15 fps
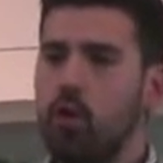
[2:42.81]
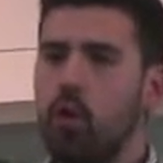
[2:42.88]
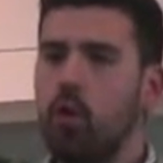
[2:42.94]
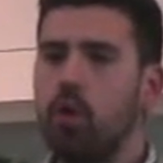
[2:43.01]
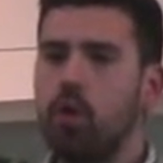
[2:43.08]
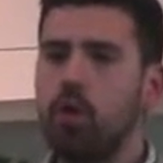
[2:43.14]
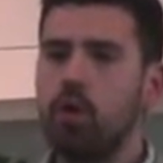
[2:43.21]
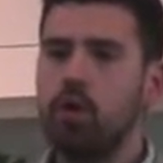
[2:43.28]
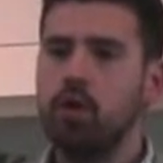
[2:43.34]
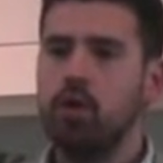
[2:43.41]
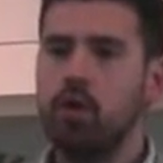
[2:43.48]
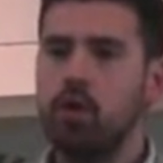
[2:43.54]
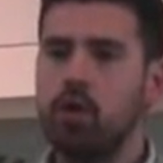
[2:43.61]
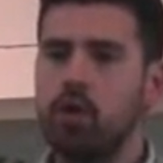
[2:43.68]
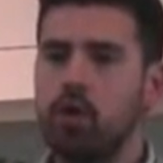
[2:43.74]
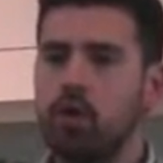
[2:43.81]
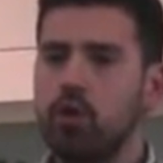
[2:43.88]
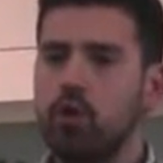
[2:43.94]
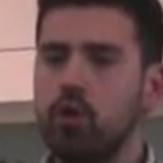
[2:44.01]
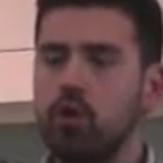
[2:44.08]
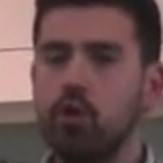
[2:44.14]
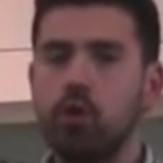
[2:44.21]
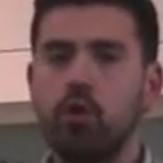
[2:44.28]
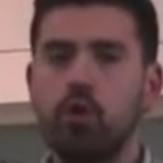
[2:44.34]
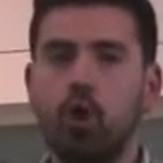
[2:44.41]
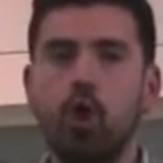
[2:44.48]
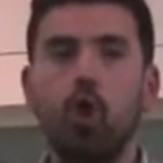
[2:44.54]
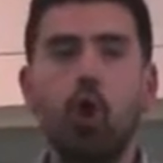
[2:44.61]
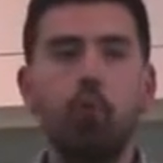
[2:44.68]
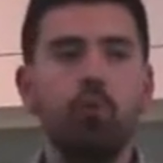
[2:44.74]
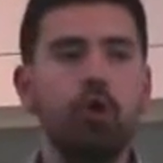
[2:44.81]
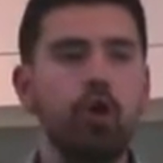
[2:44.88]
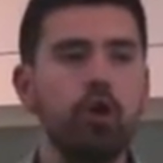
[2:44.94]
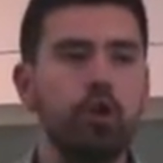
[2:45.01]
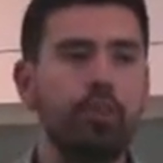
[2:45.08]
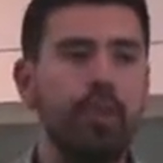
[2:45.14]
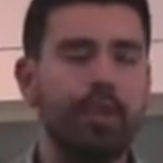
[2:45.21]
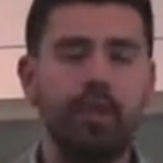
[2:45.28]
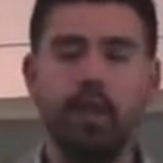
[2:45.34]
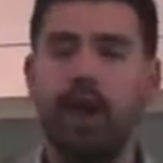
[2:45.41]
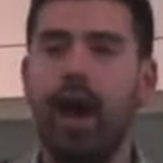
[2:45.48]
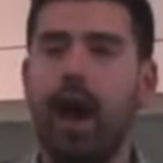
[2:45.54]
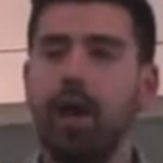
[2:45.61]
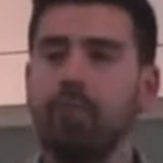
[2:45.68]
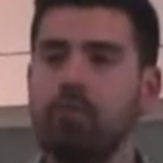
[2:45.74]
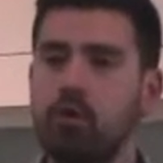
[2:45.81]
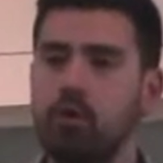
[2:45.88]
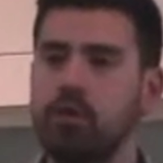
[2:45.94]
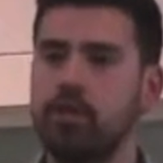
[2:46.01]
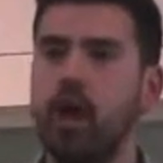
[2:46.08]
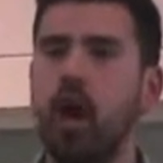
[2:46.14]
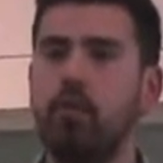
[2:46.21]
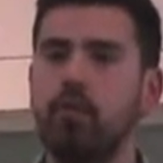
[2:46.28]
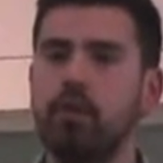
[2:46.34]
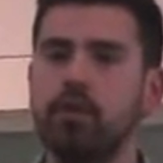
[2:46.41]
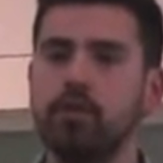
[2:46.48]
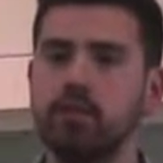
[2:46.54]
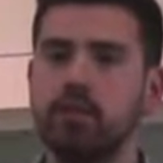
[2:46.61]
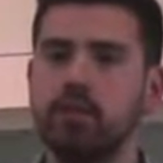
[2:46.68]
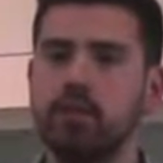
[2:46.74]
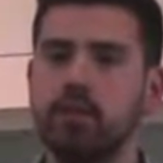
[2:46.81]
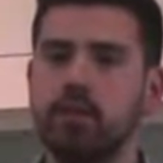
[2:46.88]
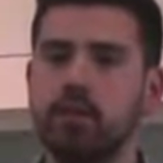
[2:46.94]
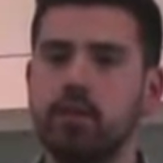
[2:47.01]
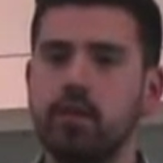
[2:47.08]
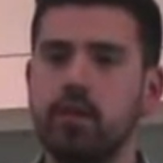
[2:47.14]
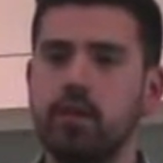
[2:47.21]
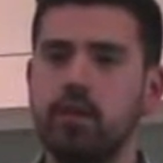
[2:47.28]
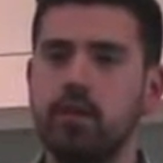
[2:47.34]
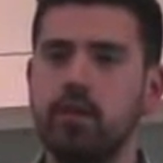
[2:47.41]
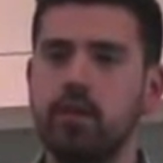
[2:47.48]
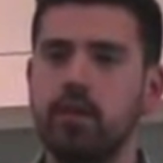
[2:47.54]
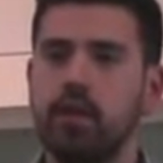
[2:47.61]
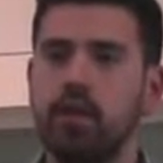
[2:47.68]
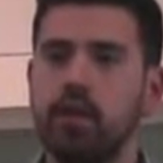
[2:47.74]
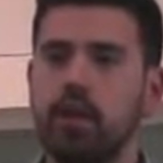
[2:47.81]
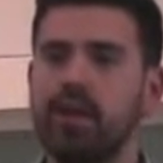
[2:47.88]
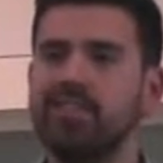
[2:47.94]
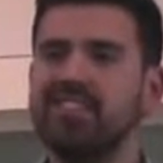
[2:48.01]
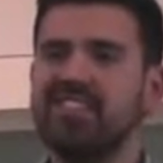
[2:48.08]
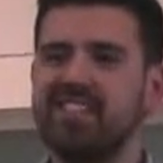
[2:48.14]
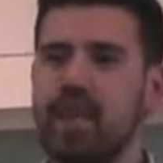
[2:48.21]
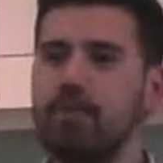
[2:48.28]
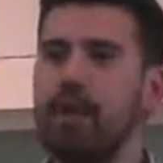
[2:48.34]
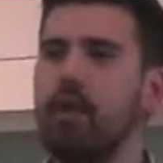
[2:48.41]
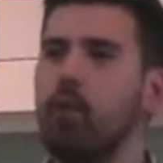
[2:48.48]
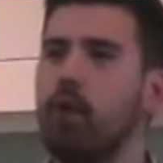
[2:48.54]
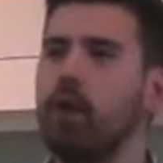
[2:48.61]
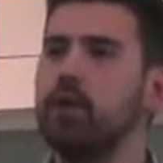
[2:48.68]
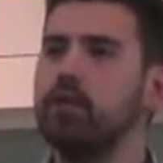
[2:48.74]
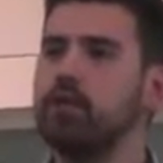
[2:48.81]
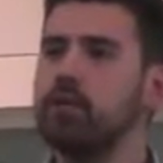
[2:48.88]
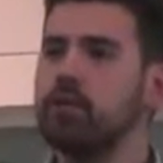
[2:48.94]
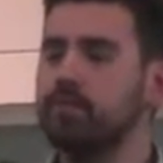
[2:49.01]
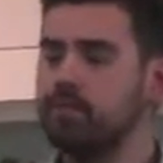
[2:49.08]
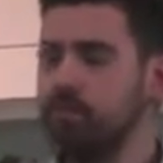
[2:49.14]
Or you're a home cook making a high-protein omelet. It's the same egg white.